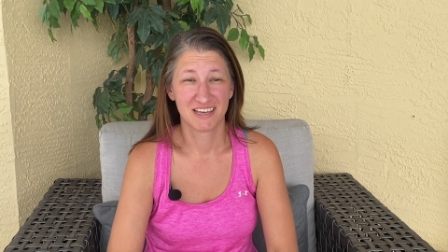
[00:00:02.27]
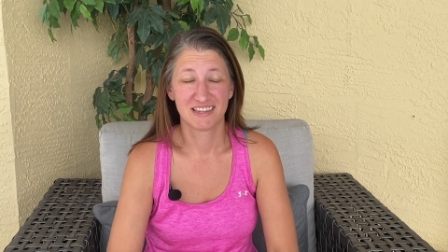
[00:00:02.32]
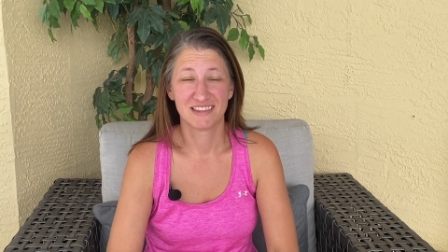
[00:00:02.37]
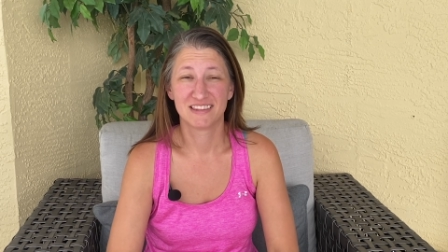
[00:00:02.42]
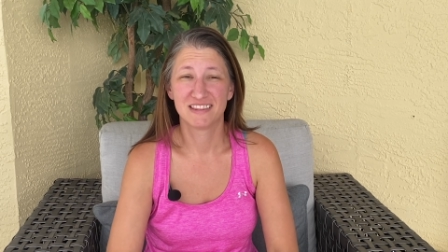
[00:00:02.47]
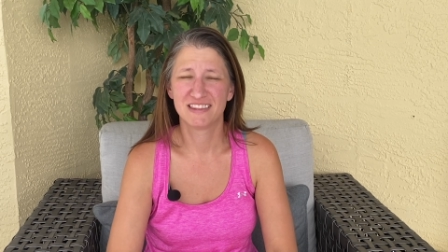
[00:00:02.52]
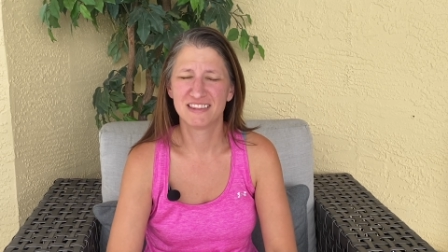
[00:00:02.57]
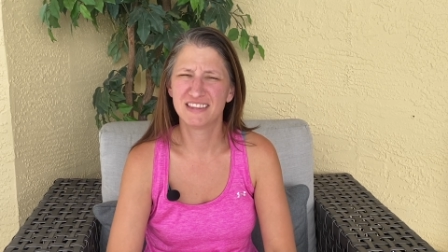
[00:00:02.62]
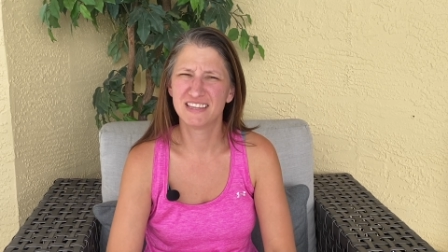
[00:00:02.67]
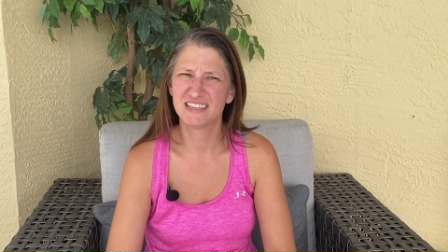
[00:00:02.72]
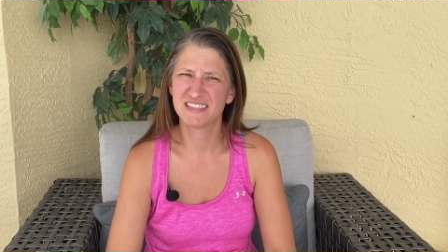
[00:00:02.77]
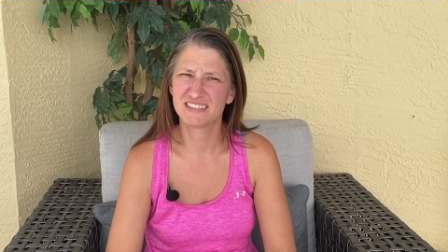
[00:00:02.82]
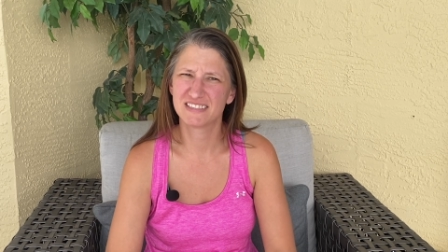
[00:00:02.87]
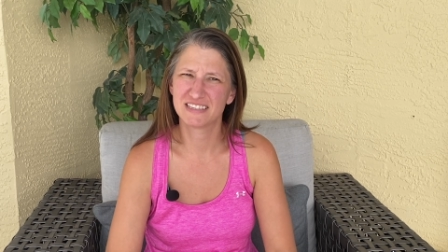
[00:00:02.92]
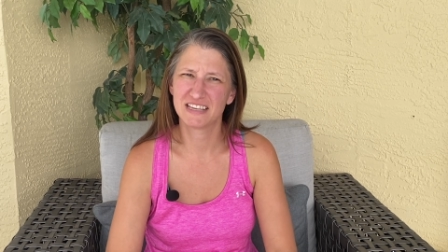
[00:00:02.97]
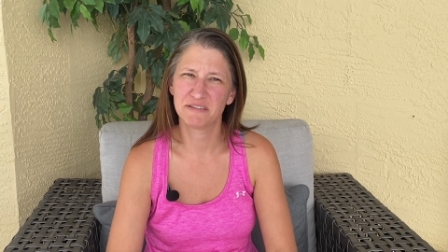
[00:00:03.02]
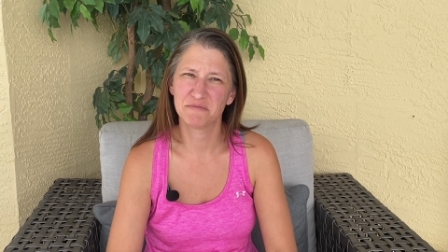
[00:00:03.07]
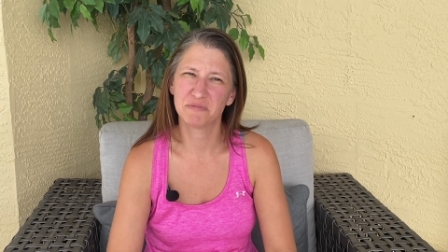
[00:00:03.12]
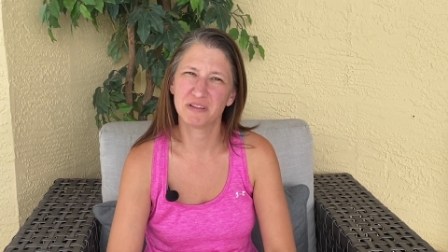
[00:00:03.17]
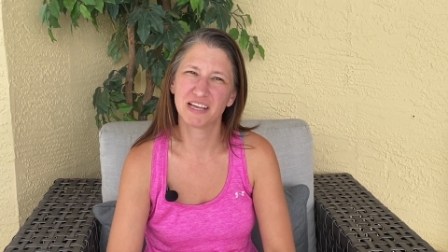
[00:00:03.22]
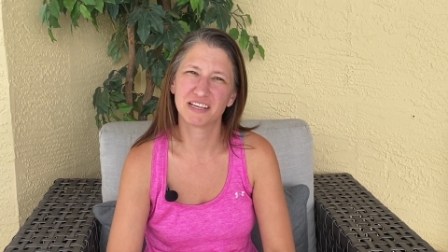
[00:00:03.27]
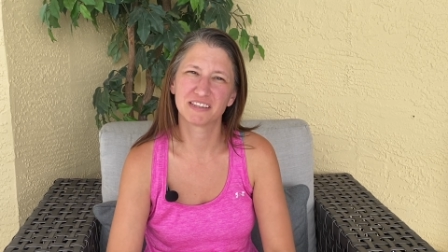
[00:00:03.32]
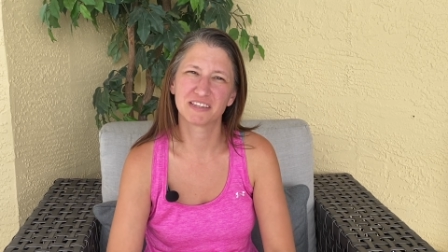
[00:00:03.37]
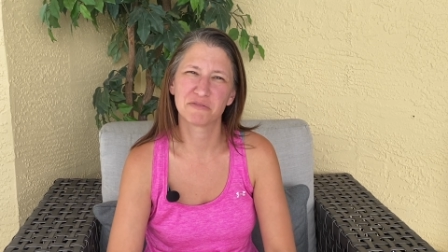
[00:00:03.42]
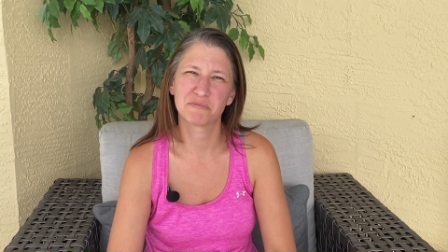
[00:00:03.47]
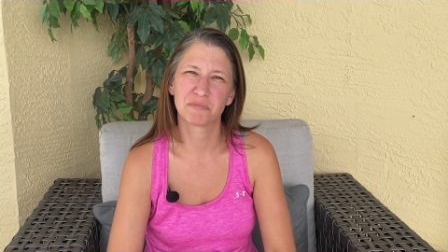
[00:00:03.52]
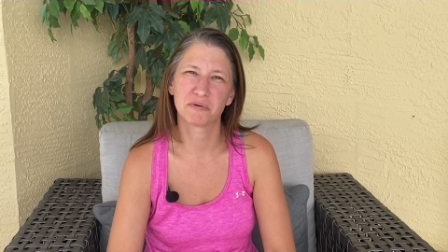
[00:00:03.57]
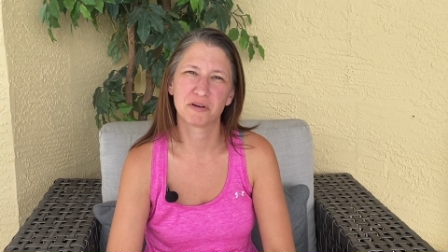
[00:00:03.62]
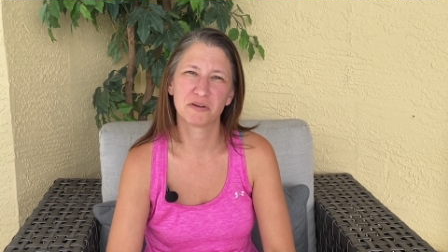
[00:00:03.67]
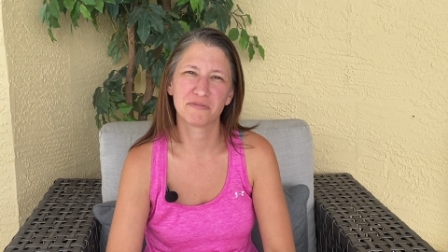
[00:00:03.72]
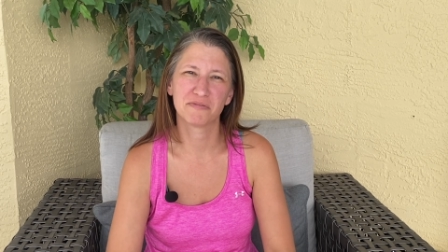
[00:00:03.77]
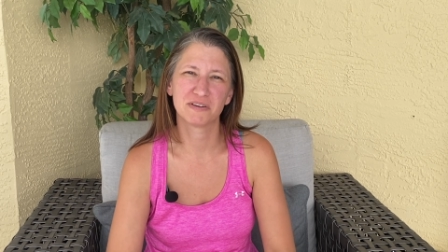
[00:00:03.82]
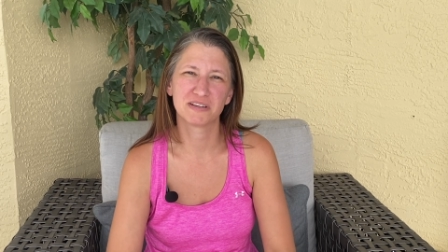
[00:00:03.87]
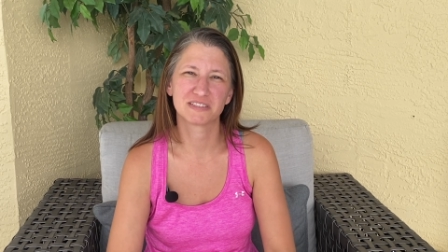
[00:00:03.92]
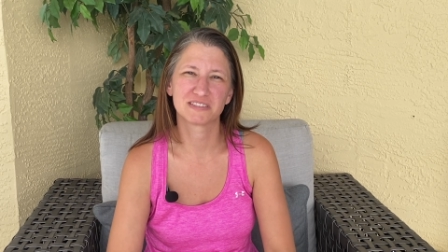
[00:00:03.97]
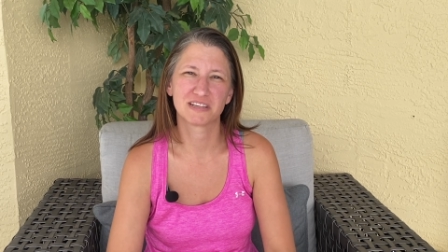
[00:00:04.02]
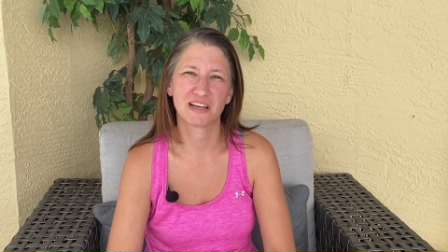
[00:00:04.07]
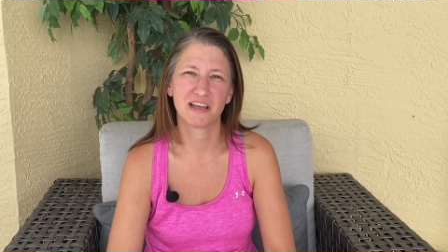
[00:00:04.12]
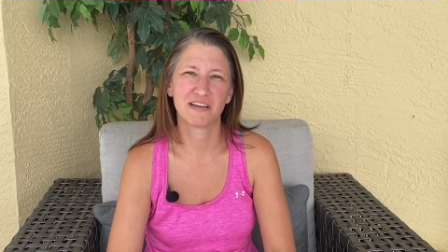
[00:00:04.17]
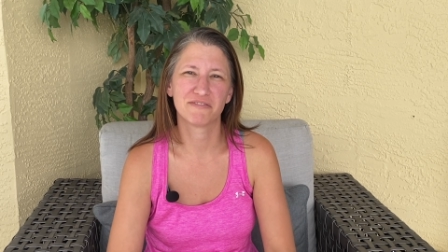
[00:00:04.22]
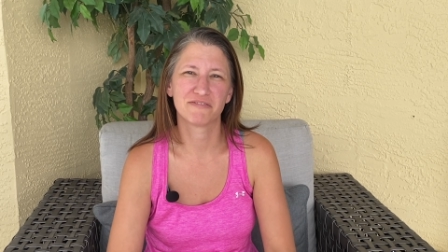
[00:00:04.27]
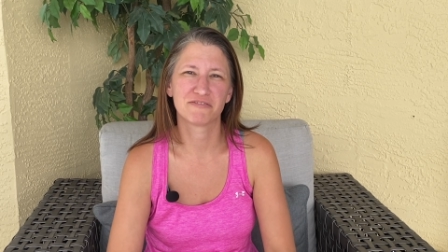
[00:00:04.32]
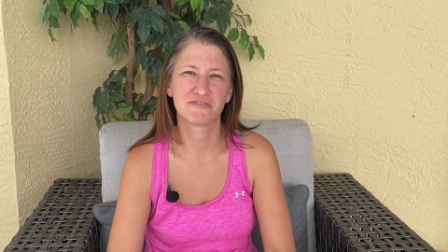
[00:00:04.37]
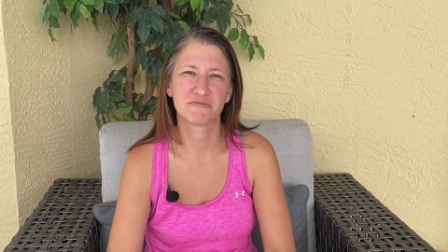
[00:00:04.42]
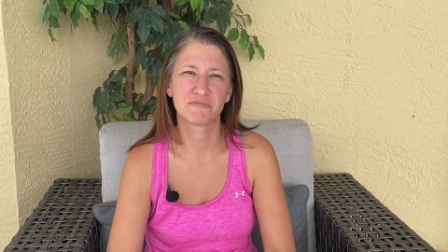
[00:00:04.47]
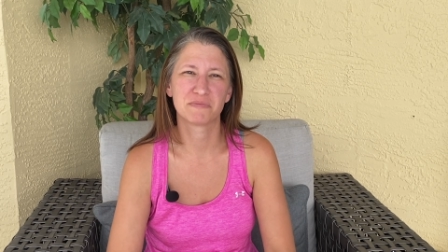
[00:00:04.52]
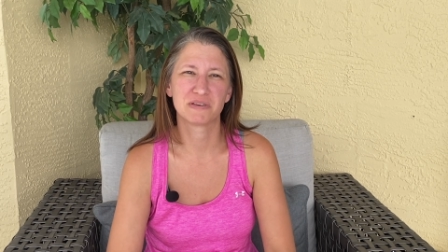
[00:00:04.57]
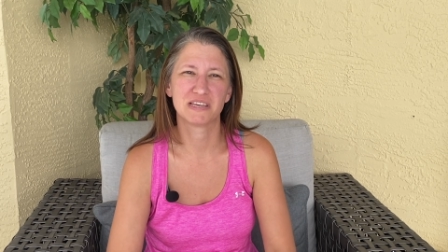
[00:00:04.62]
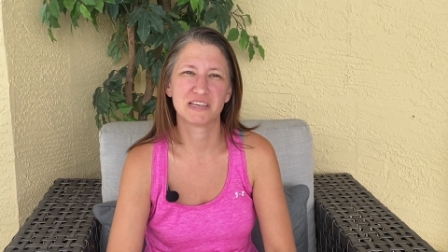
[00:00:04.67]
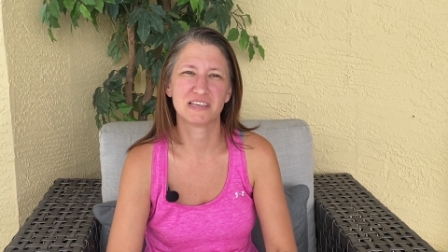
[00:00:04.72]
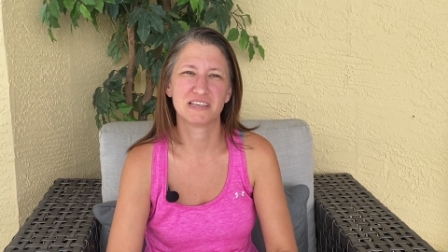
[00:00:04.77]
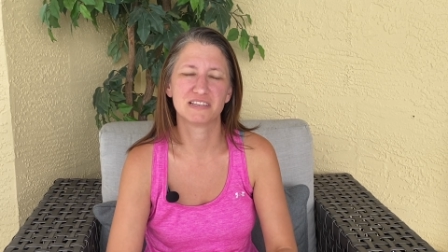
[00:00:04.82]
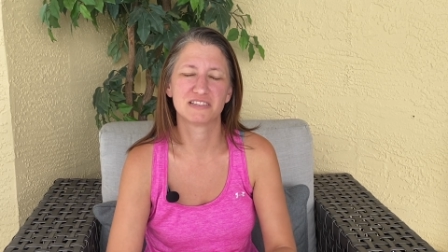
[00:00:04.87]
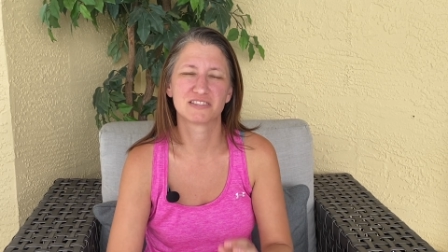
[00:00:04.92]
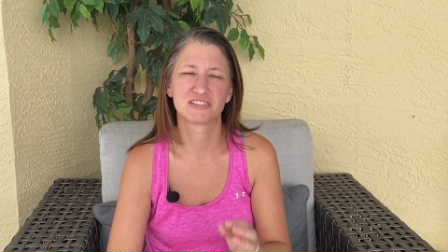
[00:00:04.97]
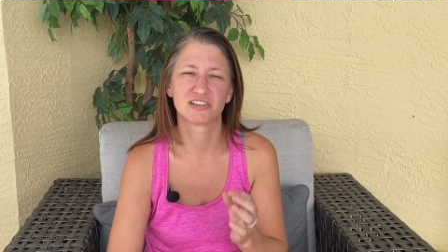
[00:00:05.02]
This seemed like the perfect time for me